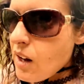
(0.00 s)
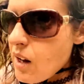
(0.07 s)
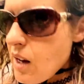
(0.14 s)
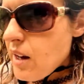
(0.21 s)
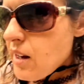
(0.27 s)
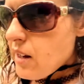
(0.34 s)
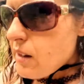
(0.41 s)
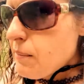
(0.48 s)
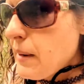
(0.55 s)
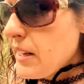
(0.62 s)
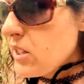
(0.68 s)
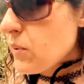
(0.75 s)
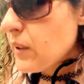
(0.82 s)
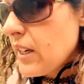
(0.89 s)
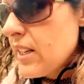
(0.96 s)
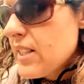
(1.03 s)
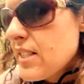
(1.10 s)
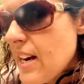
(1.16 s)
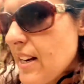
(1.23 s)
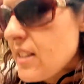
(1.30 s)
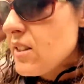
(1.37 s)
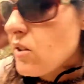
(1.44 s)
on May
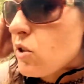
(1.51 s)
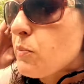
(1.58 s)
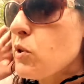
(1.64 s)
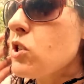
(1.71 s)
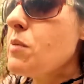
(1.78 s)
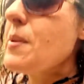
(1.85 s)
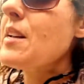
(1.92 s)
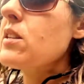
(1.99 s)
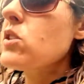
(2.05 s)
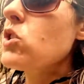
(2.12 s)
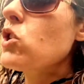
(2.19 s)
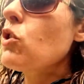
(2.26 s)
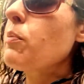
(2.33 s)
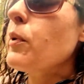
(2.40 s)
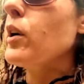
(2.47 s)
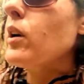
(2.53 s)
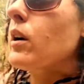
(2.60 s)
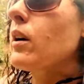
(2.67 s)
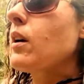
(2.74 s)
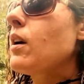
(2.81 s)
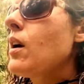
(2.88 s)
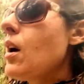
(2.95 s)
26th, there's supposed to be a super
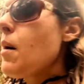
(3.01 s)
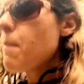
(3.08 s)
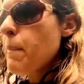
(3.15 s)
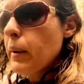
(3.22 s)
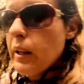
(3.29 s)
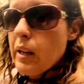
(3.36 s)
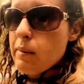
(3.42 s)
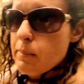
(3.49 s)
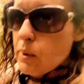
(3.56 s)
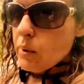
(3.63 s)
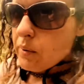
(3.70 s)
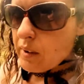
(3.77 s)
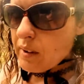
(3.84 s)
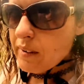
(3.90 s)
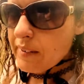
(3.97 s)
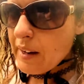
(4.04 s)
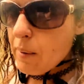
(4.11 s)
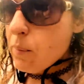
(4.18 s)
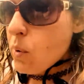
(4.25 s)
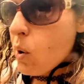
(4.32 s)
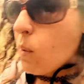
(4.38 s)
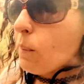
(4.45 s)
blood moon that
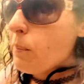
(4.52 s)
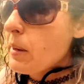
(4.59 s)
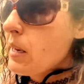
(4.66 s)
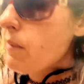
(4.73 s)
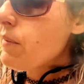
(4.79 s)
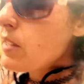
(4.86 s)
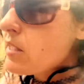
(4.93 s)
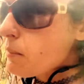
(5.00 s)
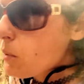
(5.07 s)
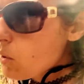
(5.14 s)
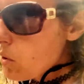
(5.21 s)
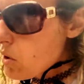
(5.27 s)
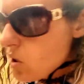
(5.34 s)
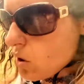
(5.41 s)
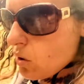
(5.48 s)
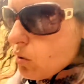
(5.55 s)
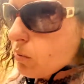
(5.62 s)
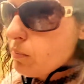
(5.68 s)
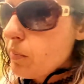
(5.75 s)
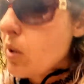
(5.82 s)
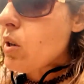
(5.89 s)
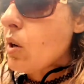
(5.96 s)
won't be visible to,
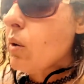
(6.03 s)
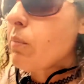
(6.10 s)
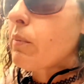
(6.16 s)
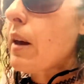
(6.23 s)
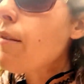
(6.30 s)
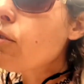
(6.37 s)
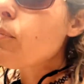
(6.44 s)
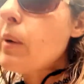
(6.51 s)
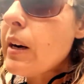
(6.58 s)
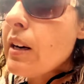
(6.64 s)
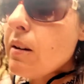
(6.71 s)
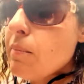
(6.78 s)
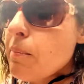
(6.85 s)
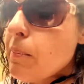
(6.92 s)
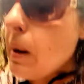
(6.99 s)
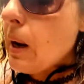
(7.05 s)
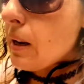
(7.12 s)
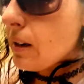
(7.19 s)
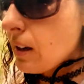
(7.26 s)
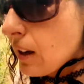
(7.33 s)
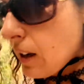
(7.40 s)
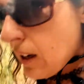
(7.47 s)
you know, everybody, but
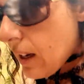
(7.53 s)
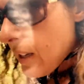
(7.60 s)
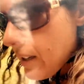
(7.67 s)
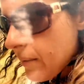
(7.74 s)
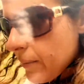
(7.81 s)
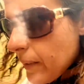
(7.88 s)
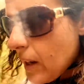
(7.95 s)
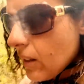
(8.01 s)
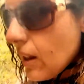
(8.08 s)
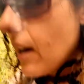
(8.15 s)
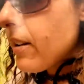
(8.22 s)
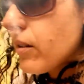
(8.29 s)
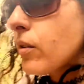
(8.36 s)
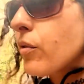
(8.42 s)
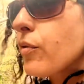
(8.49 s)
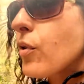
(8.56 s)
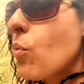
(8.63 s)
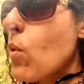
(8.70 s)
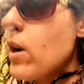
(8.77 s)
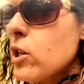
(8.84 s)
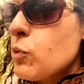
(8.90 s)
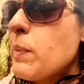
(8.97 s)
a lot of
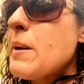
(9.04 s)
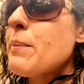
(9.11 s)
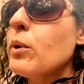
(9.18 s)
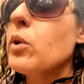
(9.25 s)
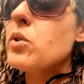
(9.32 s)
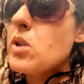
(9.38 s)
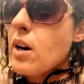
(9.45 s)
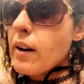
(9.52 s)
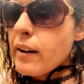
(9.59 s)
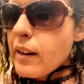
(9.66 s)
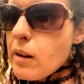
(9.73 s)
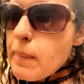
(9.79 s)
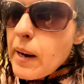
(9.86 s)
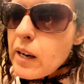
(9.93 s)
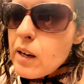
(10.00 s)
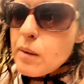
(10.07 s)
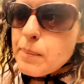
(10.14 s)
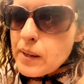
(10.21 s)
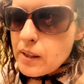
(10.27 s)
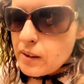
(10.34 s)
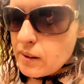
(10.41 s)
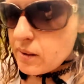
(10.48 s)
watch people are talking about it
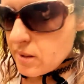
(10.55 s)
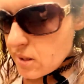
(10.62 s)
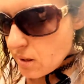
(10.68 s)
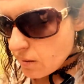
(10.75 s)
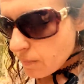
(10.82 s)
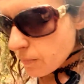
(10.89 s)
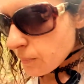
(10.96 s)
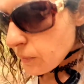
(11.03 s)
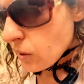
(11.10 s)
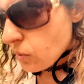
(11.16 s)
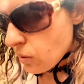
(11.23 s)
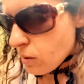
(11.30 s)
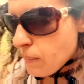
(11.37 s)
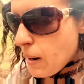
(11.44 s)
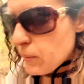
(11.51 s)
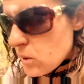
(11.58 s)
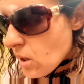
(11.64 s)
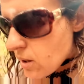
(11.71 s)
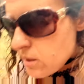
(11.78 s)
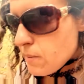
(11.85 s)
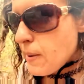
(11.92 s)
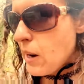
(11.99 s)
because, you know, the Bible
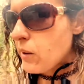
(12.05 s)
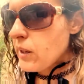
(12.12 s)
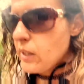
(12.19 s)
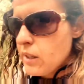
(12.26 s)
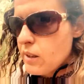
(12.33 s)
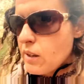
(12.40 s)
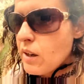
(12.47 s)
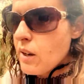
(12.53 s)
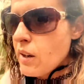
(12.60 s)
talks about in